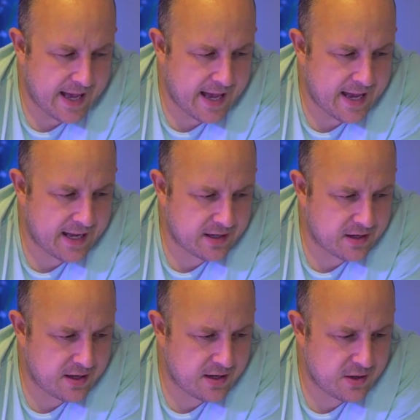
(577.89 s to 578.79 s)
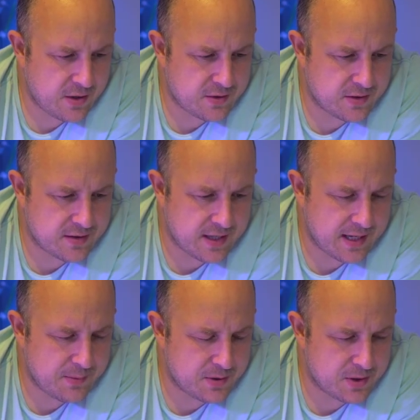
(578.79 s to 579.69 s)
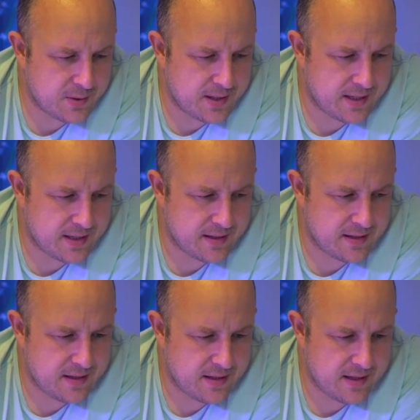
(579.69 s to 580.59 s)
And I heard that they were doing